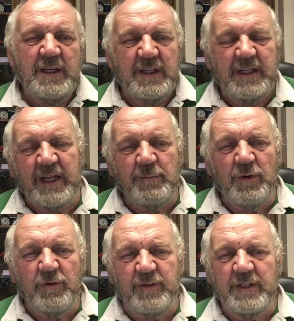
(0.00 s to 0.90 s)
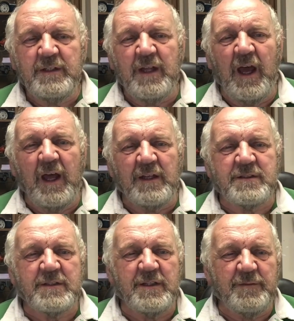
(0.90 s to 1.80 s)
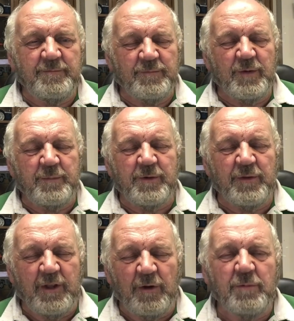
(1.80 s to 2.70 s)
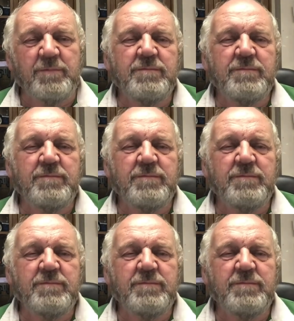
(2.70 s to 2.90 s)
get it moving, and we brought the old